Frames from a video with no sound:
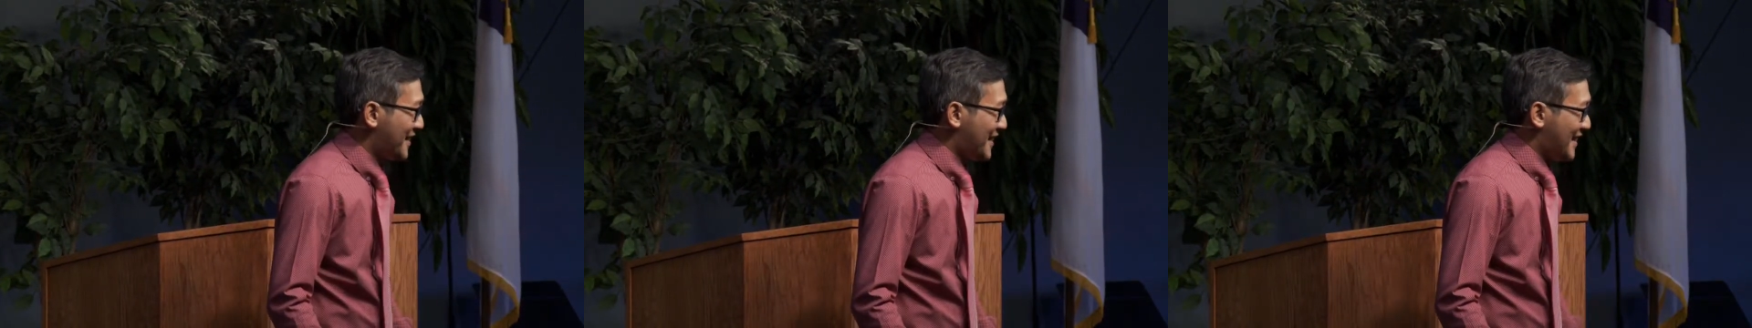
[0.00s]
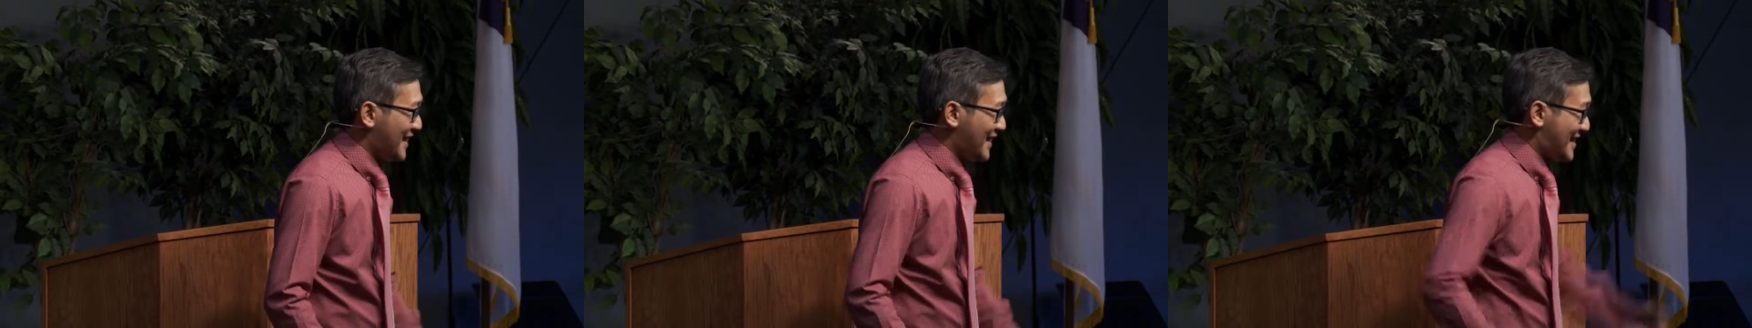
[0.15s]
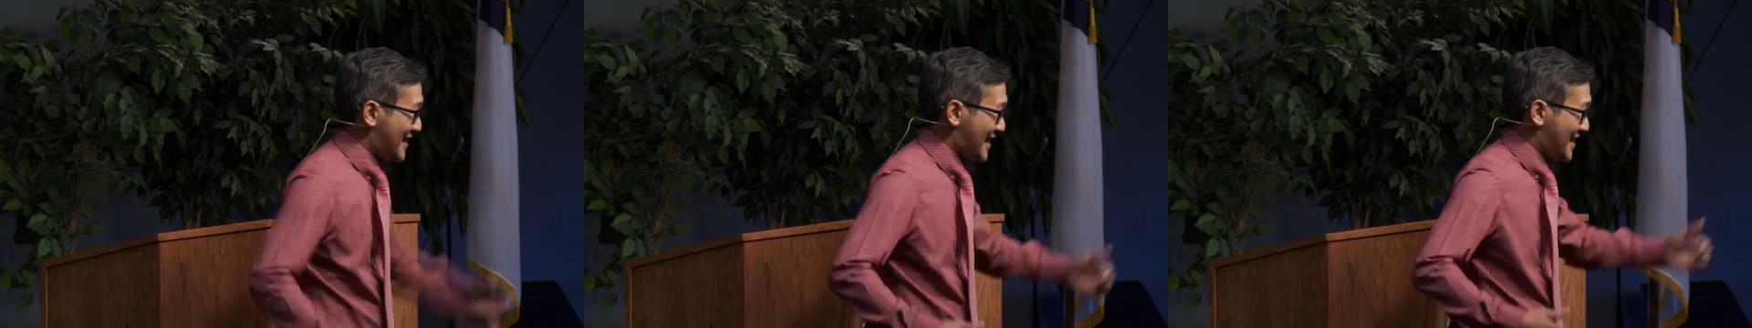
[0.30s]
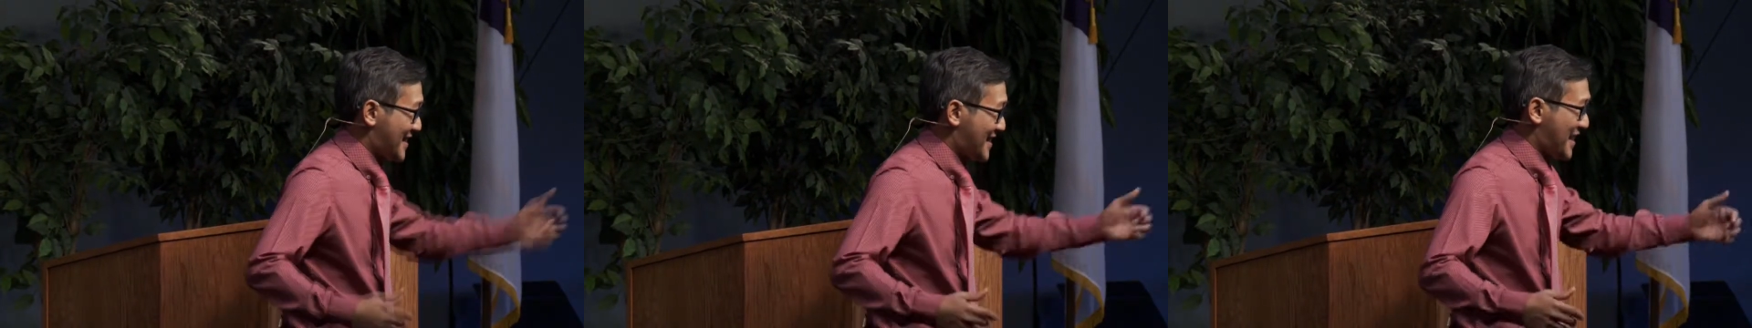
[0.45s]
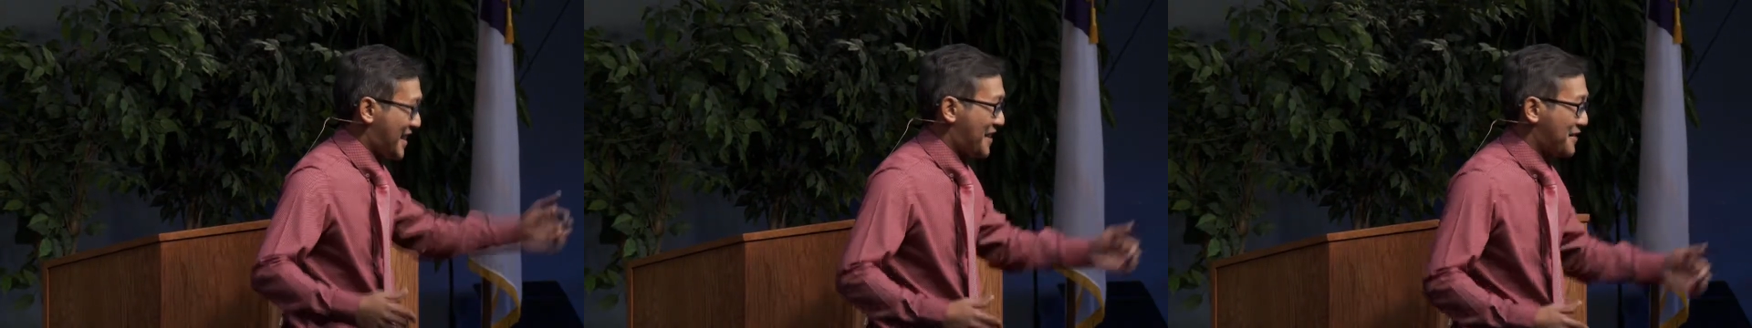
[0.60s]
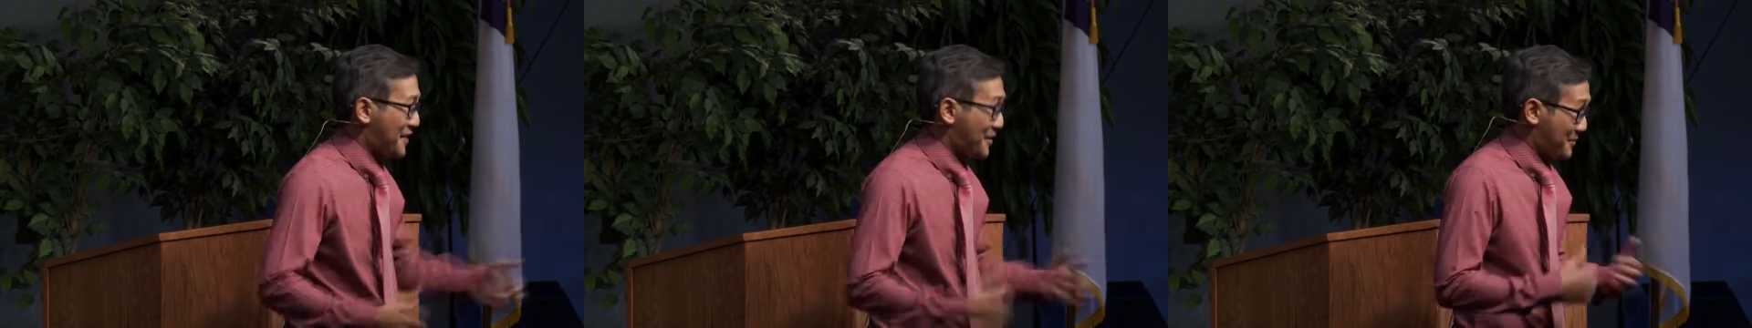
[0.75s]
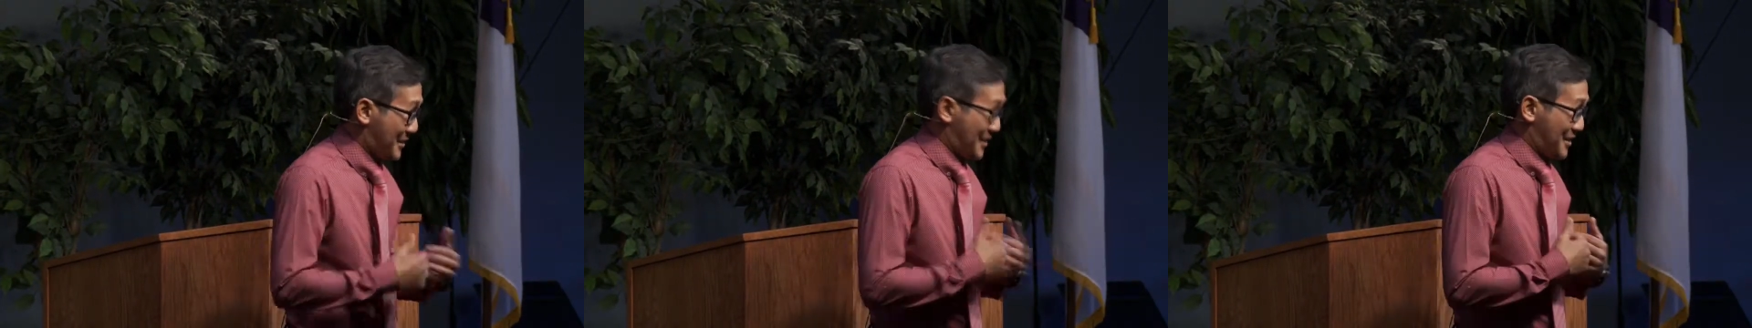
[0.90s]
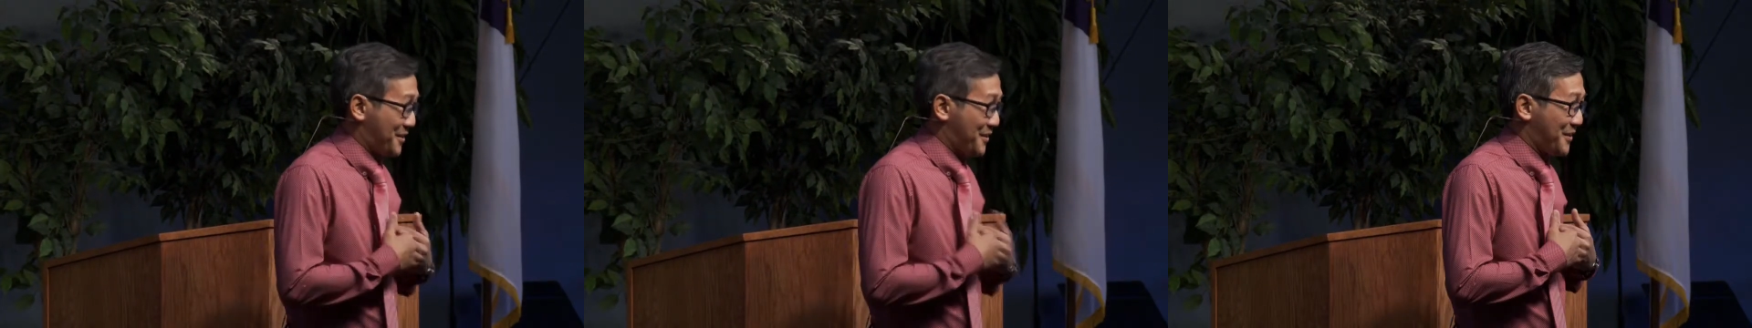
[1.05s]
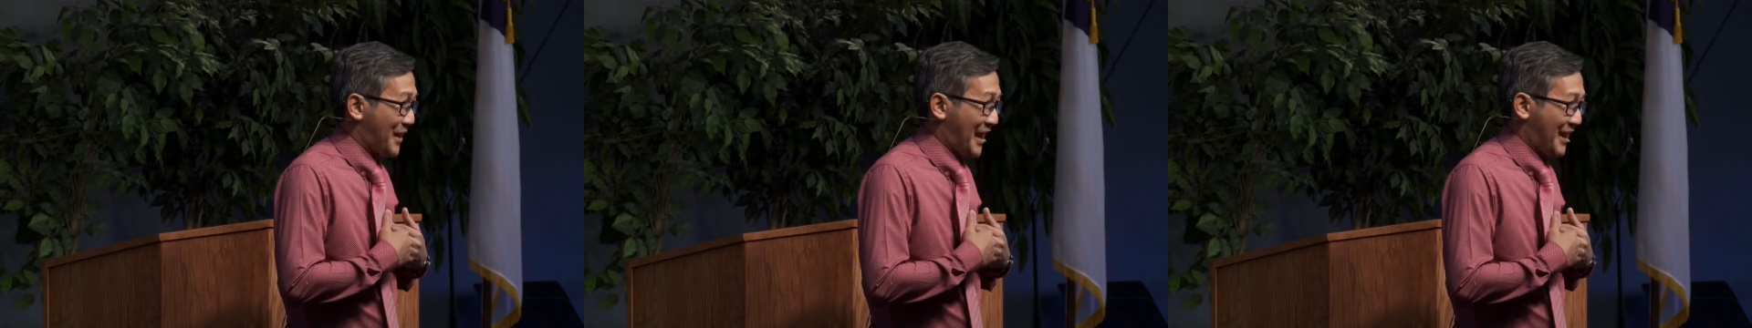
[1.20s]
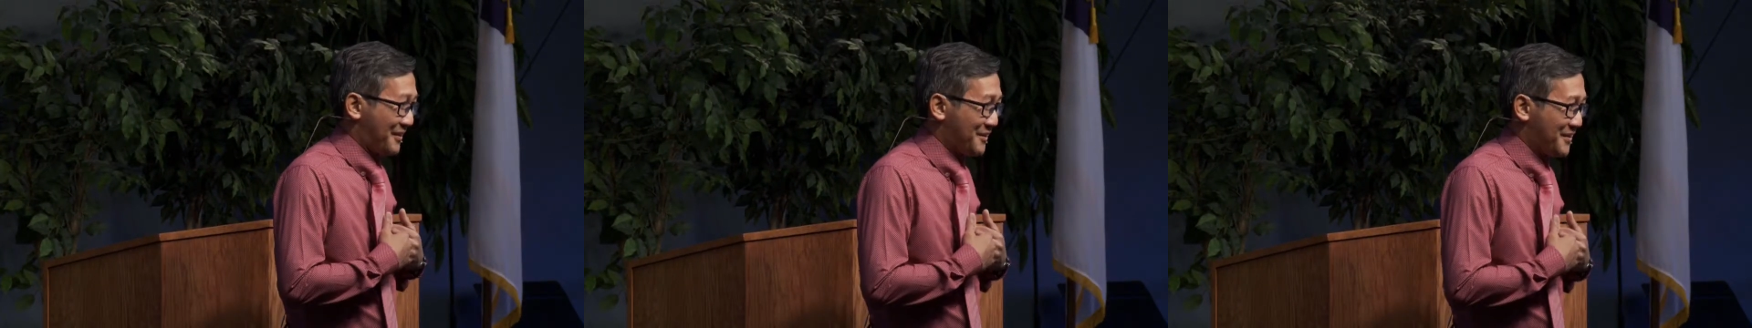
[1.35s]
it's just sharing what you
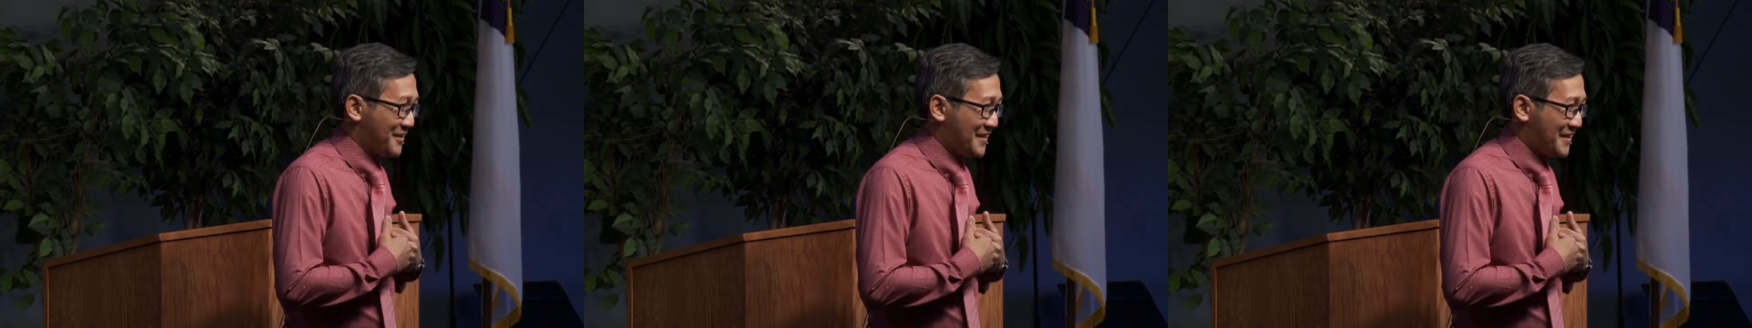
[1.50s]
have.